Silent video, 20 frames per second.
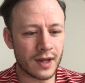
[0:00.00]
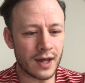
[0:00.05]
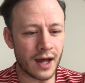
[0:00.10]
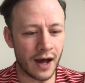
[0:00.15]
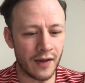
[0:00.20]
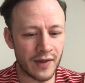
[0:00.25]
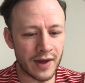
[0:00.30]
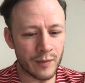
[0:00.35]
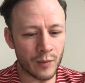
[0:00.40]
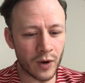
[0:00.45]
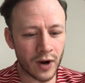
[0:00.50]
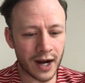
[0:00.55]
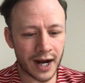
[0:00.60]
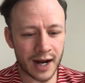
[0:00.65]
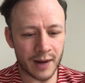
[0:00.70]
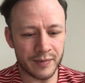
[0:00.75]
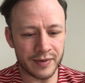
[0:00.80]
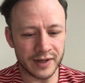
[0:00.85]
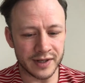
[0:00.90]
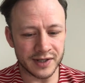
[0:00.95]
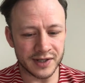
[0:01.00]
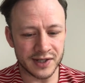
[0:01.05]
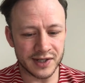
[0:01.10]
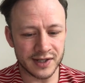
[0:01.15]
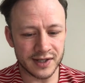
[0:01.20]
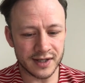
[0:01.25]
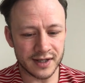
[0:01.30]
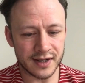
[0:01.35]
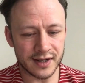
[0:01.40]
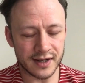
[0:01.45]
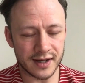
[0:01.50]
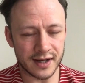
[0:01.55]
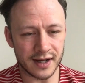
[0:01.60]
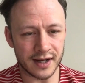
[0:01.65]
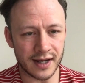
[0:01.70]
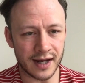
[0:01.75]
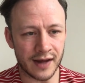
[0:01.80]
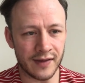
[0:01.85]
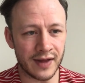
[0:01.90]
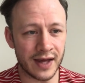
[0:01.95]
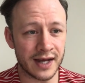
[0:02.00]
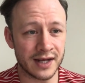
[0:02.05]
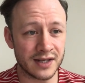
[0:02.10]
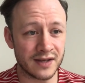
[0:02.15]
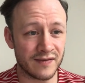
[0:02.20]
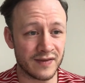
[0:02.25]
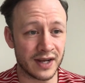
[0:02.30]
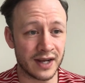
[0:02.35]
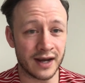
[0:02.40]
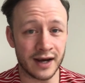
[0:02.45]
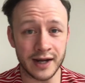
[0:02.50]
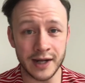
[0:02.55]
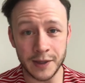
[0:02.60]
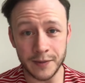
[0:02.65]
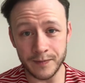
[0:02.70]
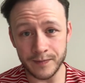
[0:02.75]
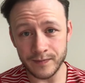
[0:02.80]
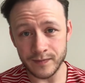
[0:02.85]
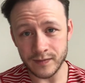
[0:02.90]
And then what happens at the end of the night